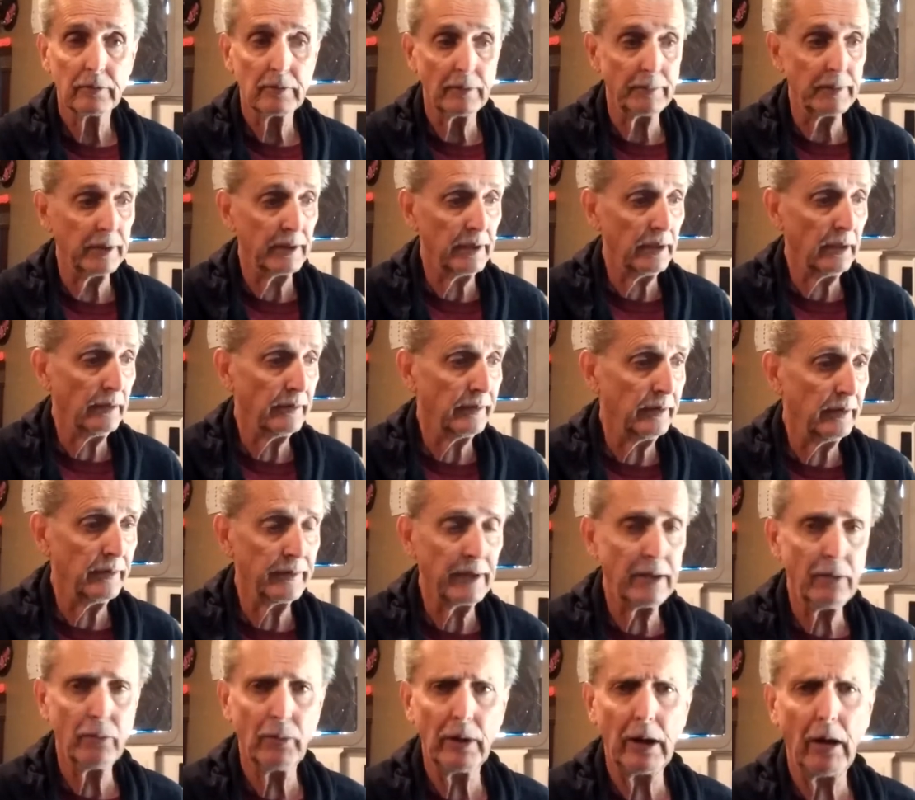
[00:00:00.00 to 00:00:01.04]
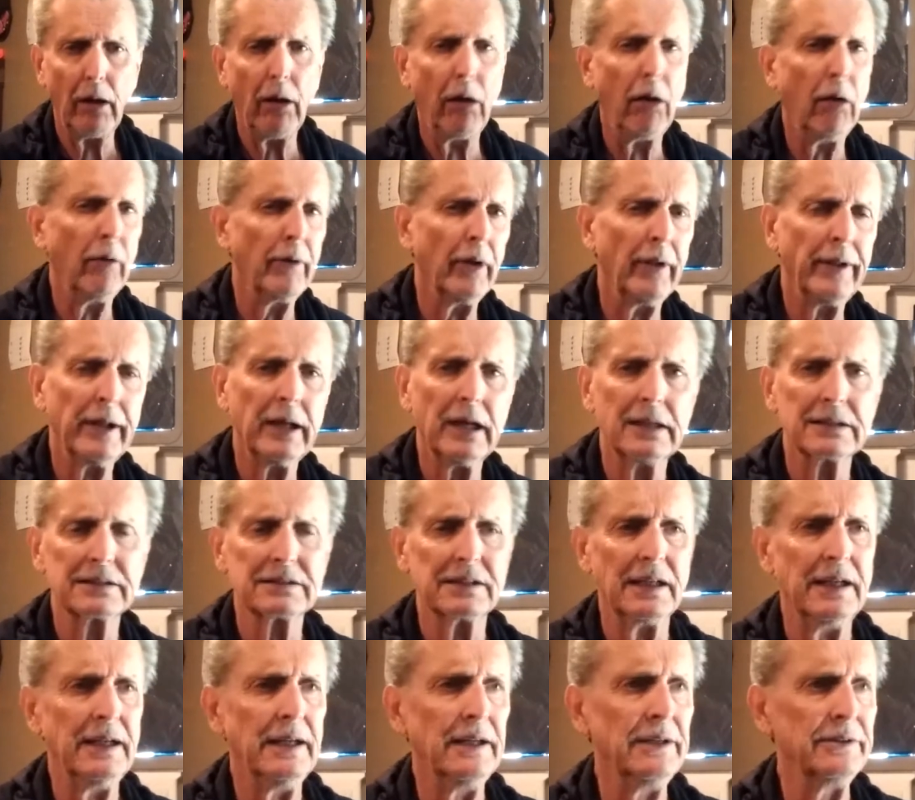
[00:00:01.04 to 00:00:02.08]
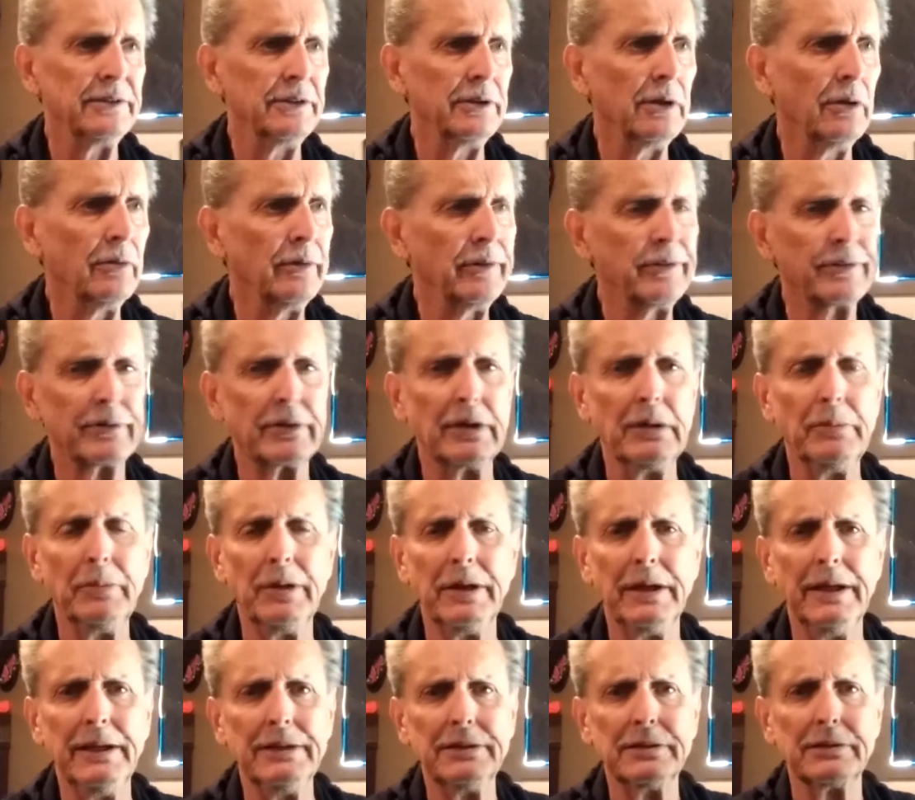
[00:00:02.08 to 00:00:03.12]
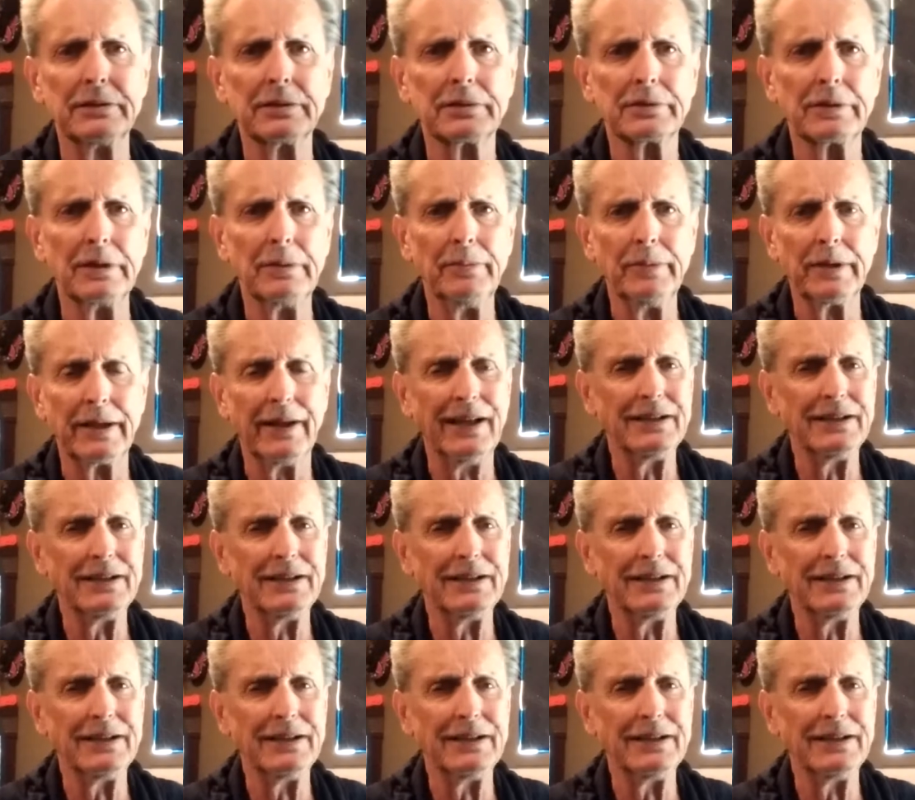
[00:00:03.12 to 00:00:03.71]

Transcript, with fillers: I mean, they're you know they're oh no they got signs you know discrimination discrimination